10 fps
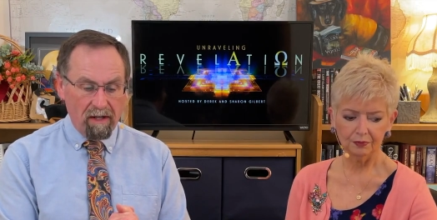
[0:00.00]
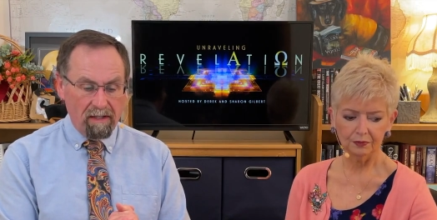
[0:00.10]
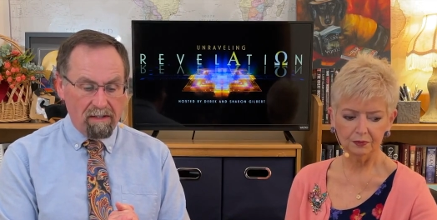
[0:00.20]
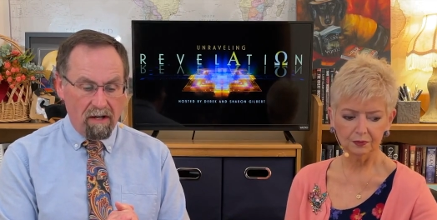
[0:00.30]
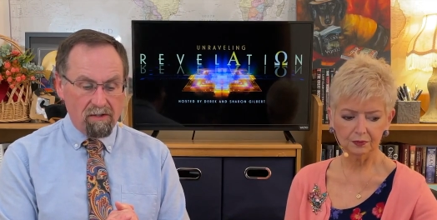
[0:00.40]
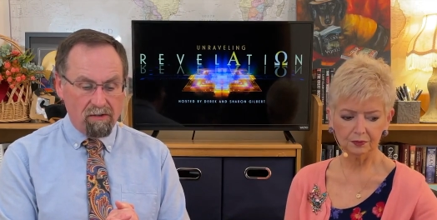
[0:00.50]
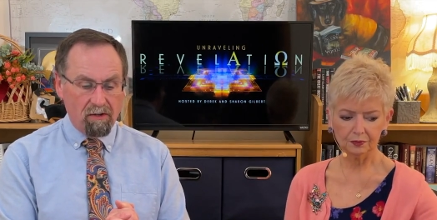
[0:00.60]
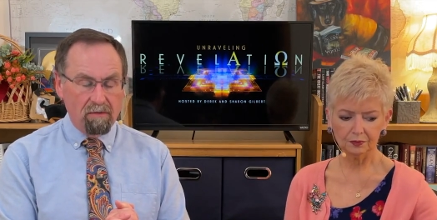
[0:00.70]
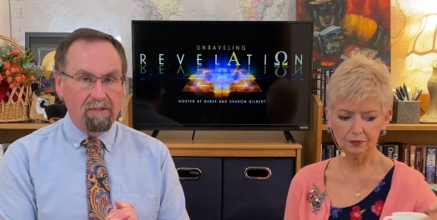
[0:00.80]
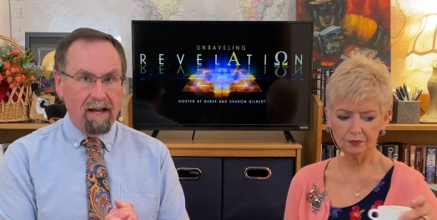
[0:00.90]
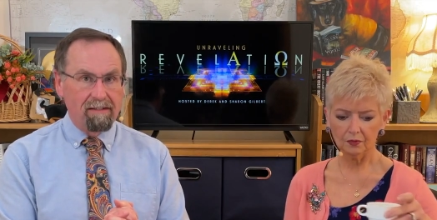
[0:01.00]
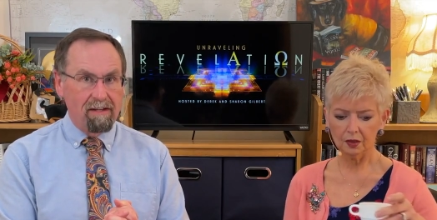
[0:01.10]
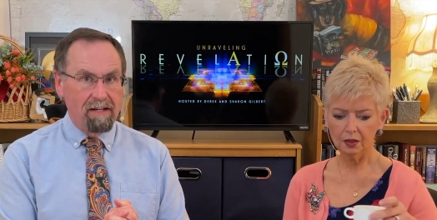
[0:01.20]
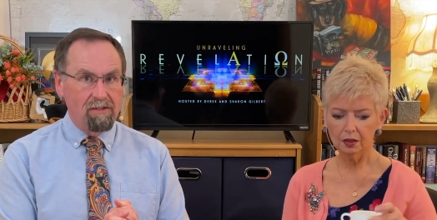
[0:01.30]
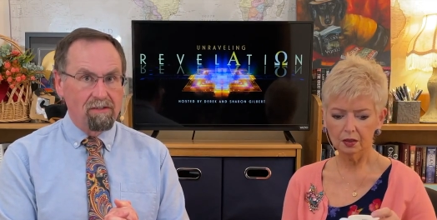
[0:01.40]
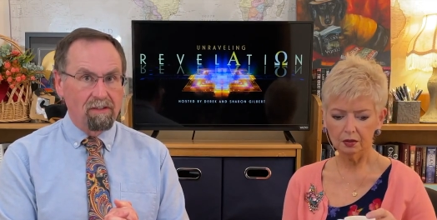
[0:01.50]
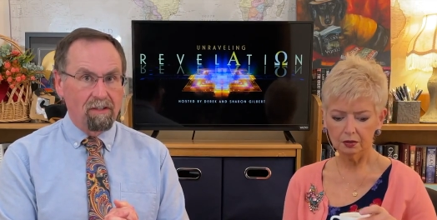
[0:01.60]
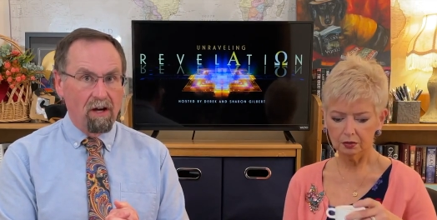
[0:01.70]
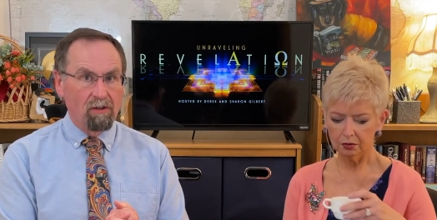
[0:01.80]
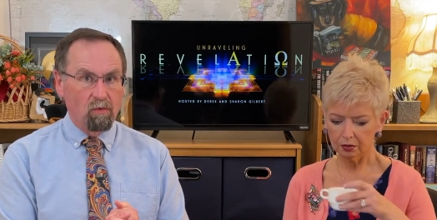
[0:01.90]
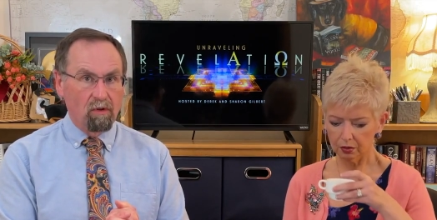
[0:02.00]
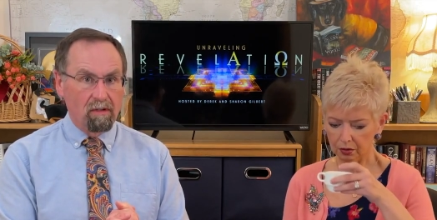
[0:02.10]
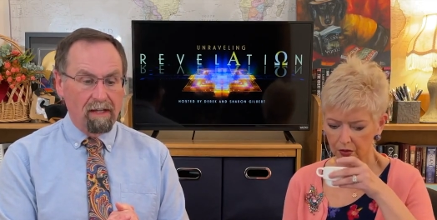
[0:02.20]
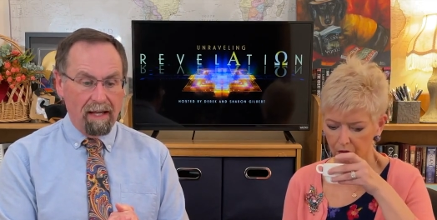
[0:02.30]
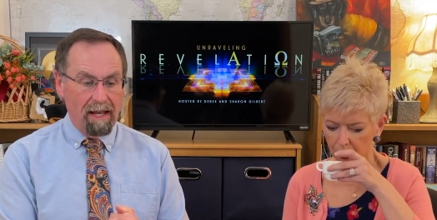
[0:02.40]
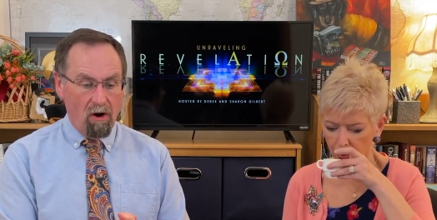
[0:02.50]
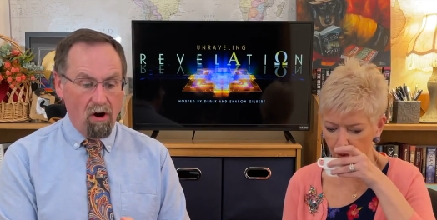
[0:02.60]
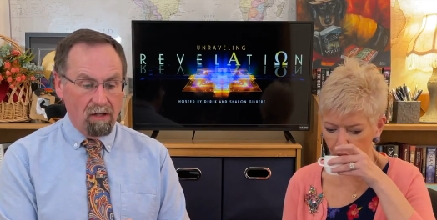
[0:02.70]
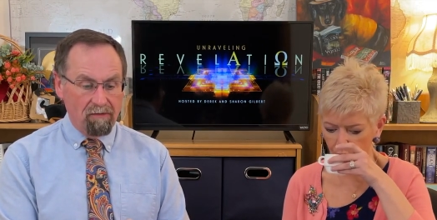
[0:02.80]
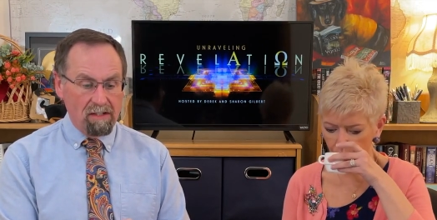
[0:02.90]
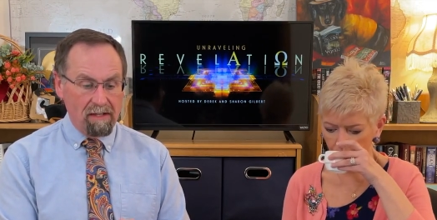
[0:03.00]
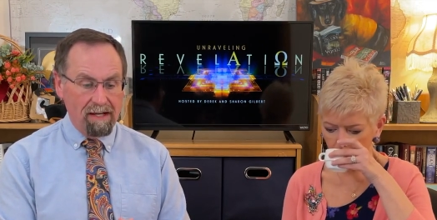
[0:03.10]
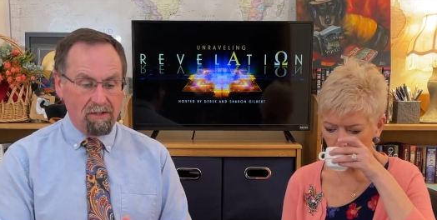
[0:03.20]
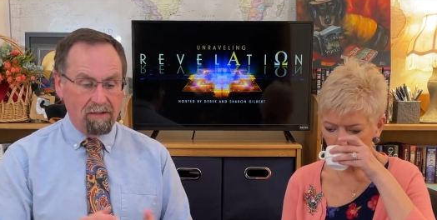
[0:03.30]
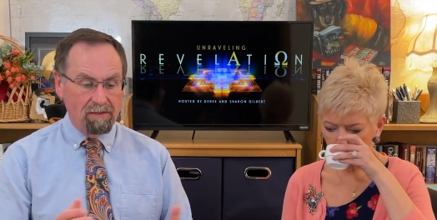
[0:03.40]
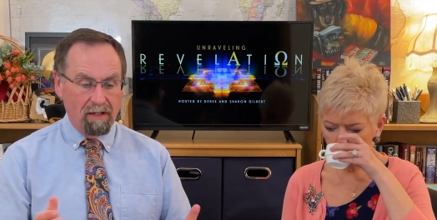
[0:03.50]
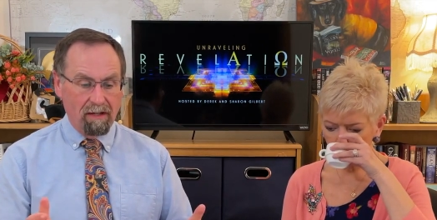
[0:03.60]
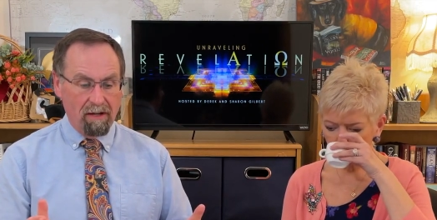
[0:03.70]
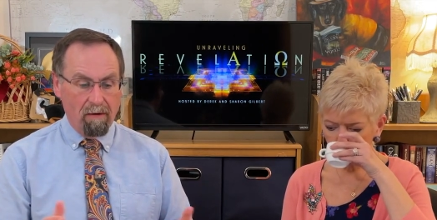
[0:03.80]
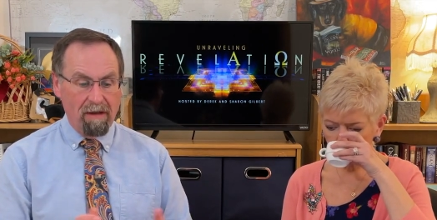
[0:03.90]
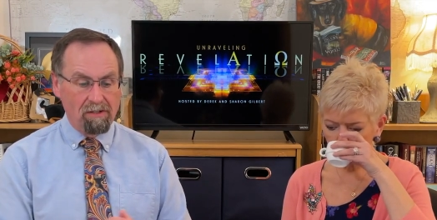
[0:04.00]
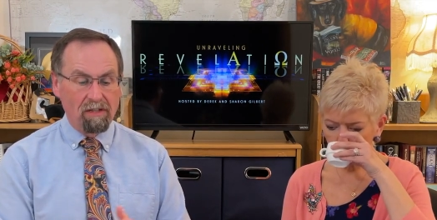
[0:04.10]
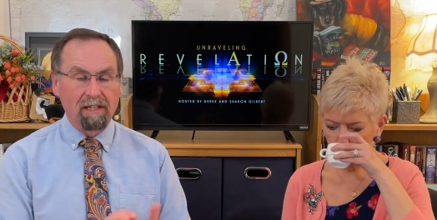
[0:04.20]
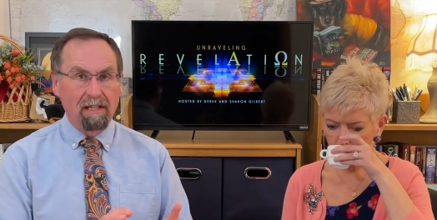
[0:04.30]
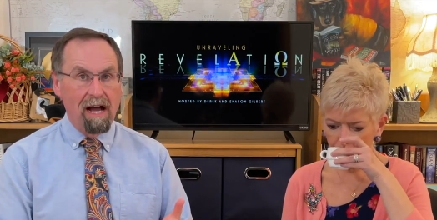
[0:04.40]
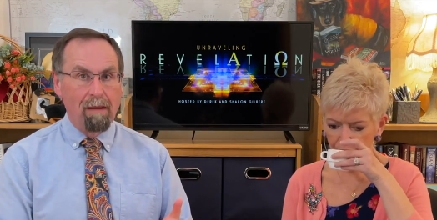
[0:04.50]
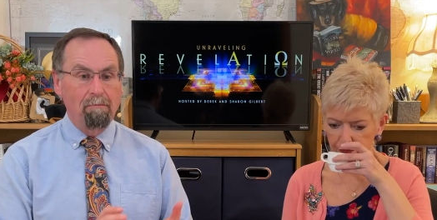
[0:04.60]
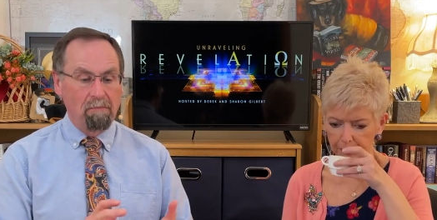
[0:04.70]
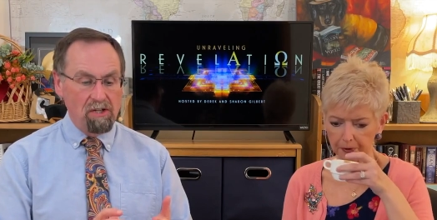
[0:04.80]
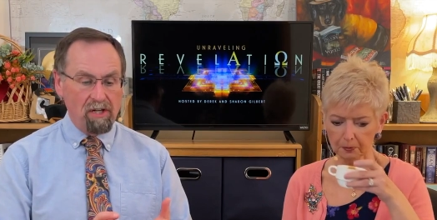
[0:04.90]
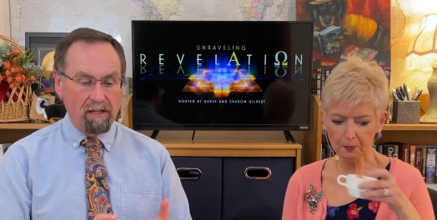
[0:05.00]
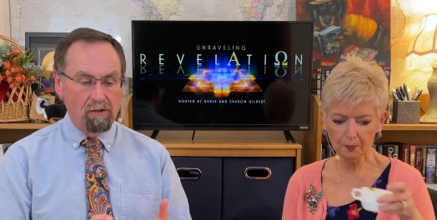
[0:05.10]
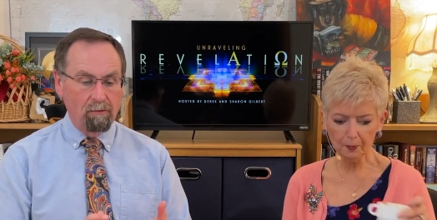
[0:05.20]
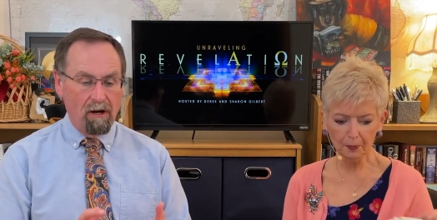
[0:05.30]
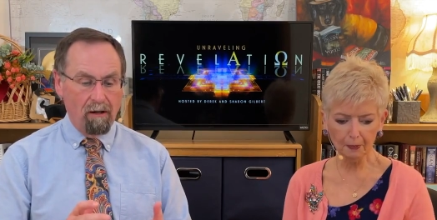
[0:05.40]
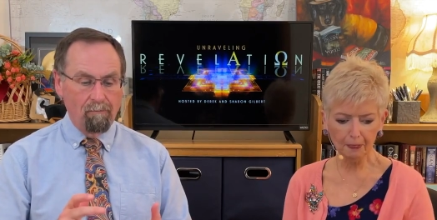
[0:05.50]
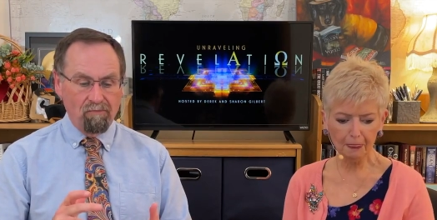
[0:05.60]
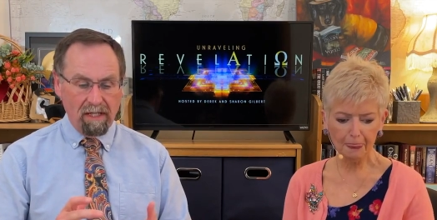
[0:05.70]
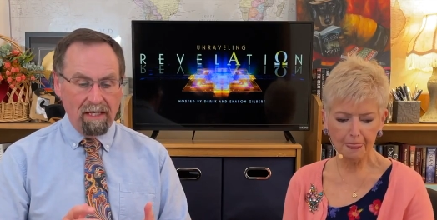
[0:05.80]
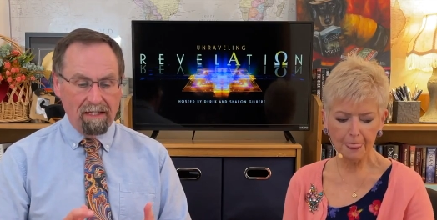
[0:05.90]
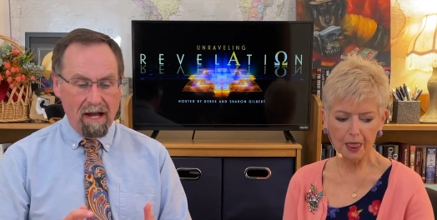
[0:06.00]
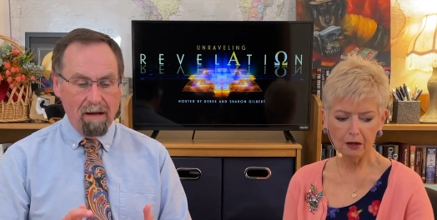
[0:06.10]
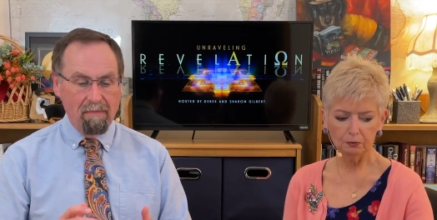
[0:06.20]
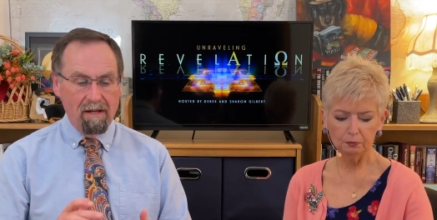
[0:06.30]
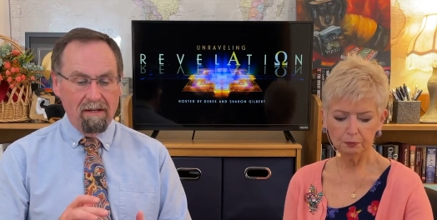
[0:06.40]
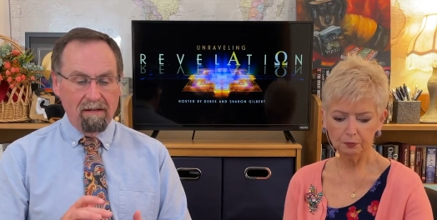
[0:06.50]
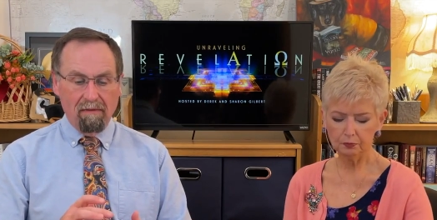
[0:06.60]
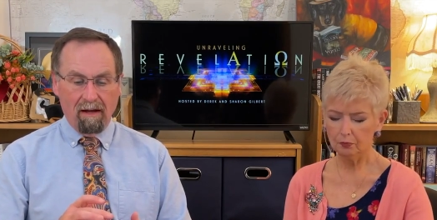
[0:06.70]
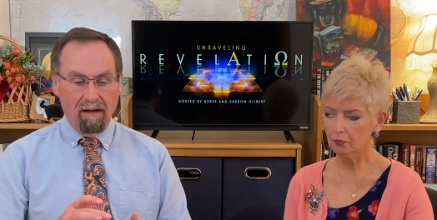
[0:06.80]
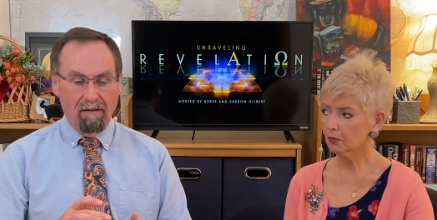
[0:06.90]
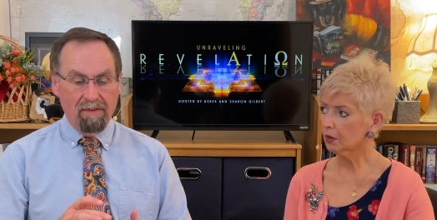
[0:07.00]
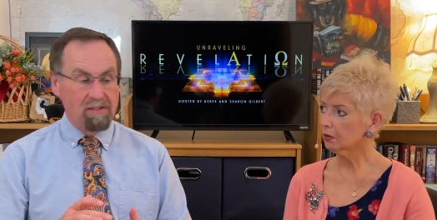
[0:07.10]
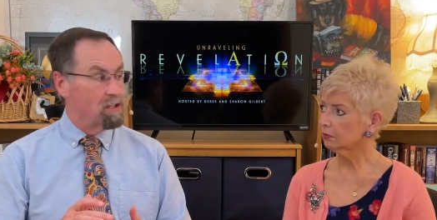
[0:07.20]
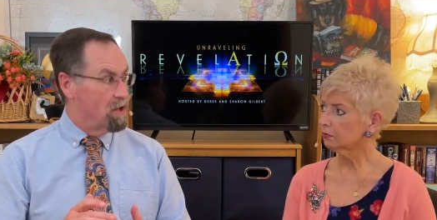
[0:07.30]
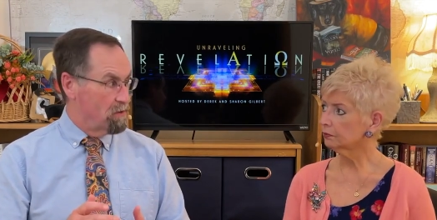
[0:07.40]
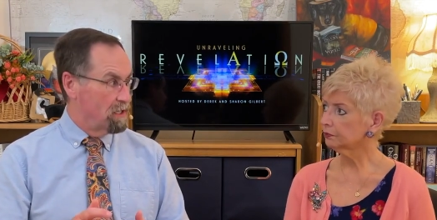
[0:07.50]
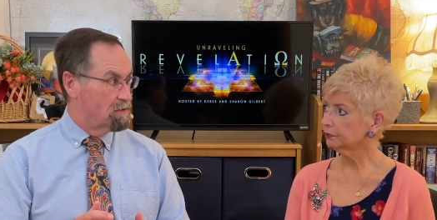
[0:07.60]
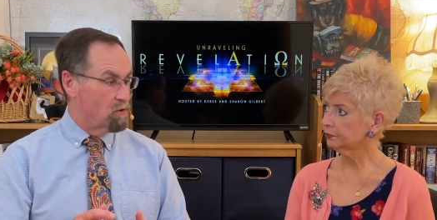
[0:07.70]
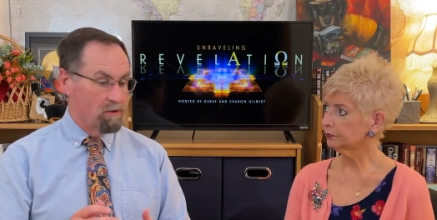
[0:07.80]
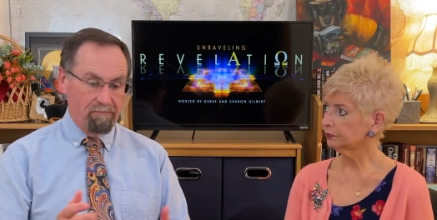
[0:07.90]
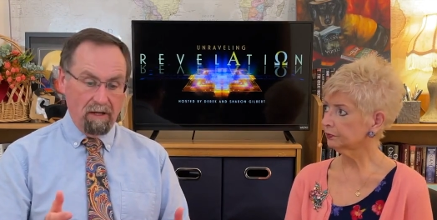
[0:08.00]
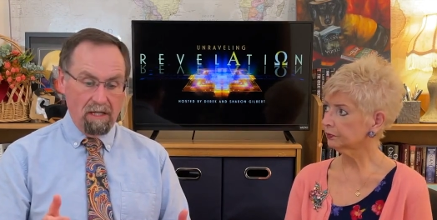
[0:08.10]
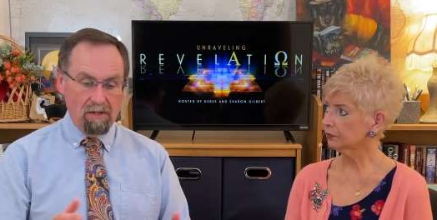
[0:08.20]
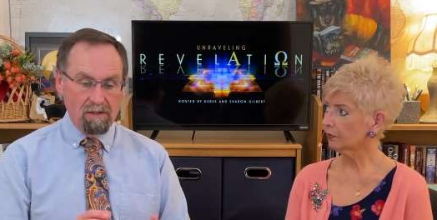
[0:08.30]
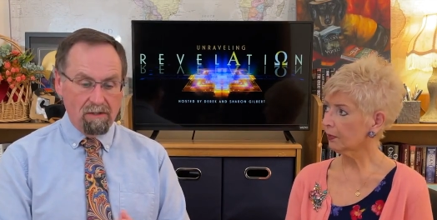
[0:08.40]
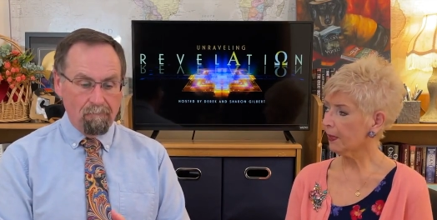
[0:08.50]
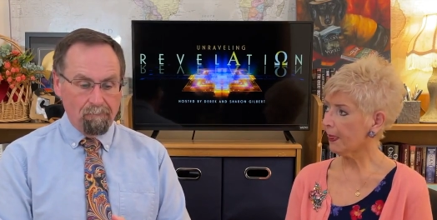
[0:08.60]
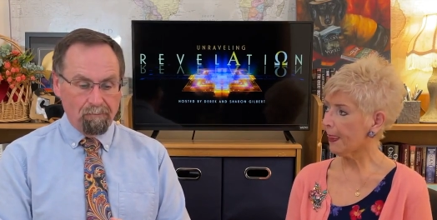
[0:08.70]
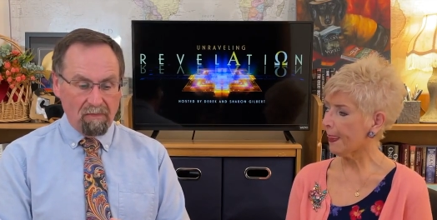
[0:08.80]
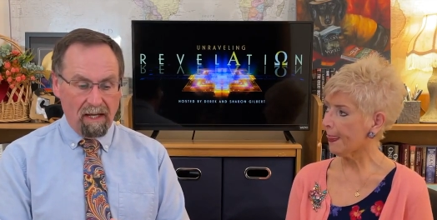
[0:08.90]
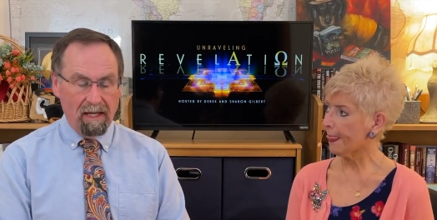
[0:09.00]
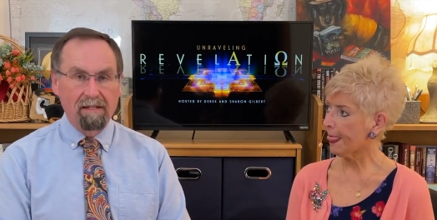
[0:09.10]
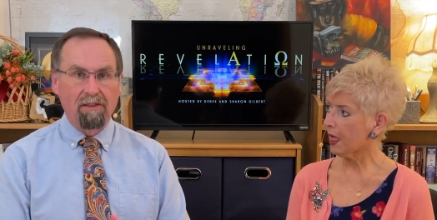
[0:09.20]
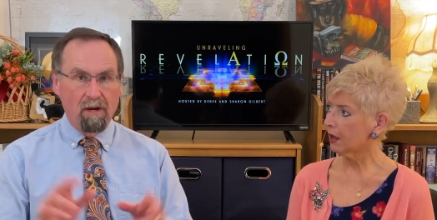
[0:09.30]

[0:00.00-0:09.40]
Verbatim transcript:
Speaker 1: these uncircumcised nations in the underworld, and, and all of these nations uh, that are mentioned, Elam, Meshech Tubal, Edom, uh, the Sidonians or mm-hmm. the Phoenicians, and the